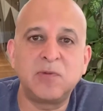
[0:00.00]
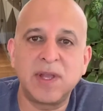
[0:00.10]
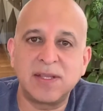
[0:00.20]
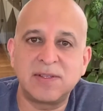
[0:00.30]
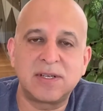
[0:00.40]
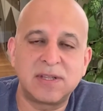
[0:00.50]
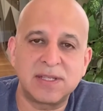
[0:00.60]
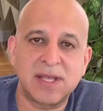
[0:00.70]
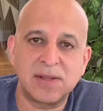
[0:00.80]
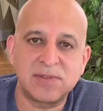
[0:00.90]
forget to
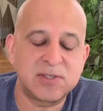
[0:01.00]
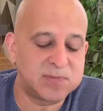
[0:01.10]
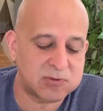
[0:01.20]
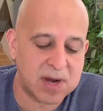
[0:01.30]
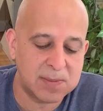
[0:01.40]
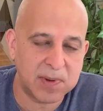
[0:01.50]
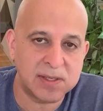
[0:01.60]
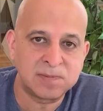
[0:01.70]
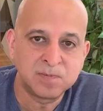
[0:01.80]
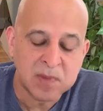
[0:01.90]
click that subscribe
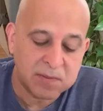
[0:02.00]
button.